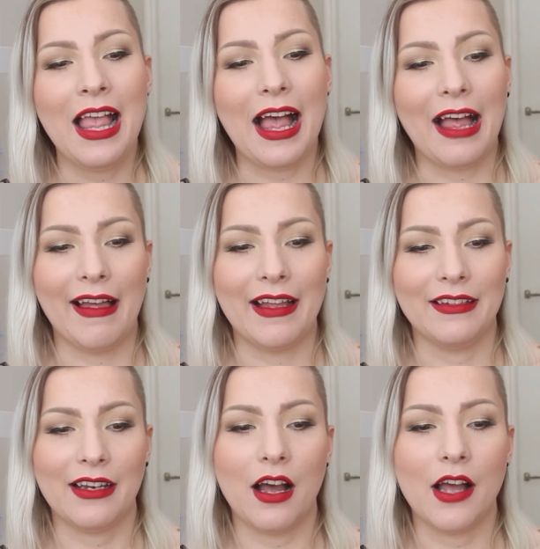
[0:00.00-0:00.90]

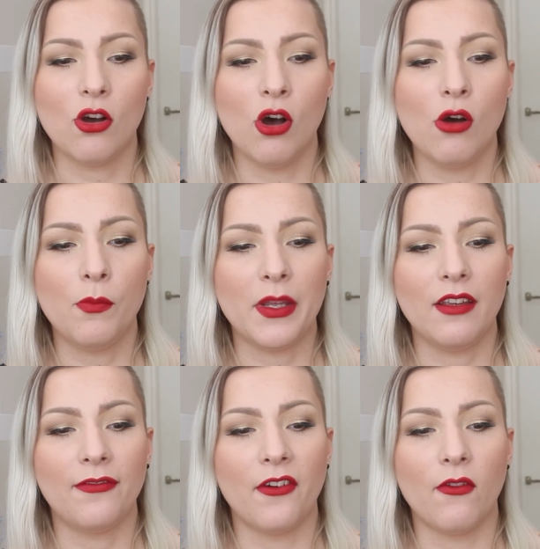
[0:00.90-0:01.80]
And I hope
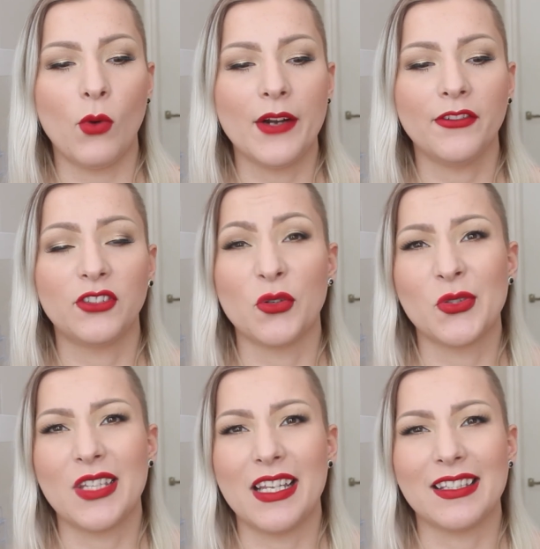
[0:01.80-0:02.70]
if one of
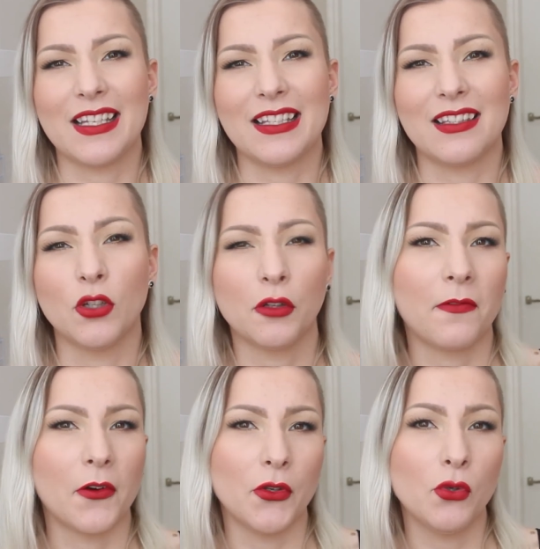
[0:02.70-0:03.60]
those things is not
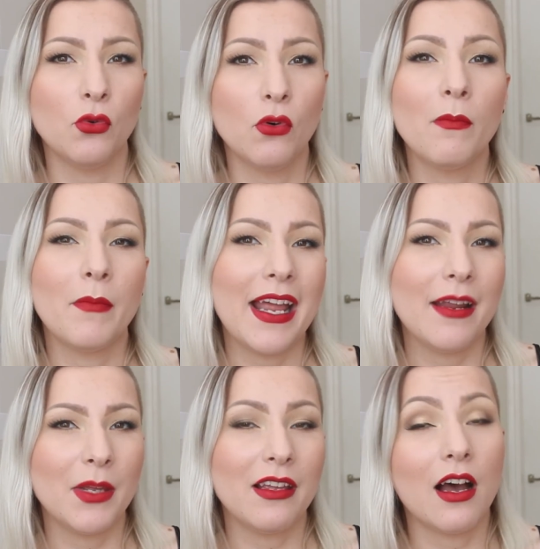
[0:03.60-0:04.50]
for you,
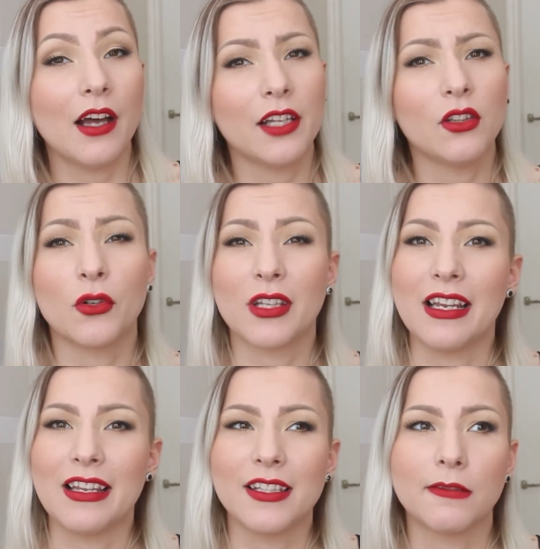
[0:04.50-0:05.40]
maybe another
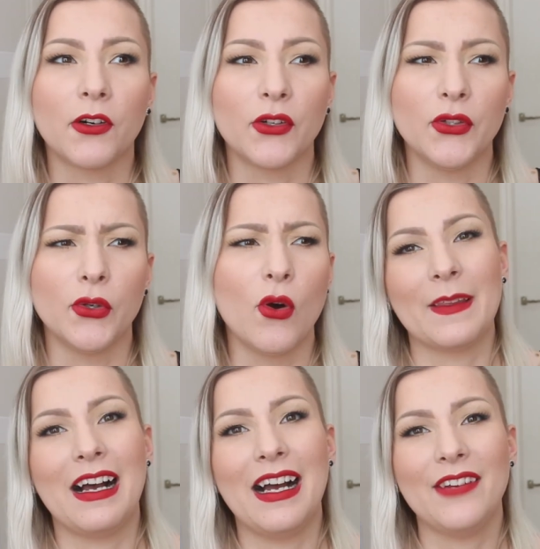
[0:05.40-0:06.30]
thing is for you.
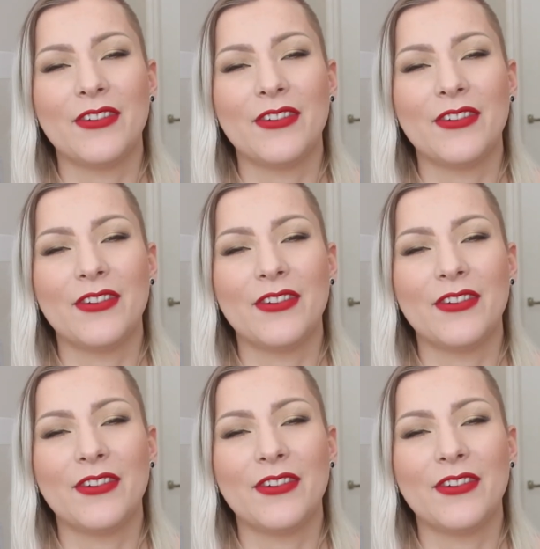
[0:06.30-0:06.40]
I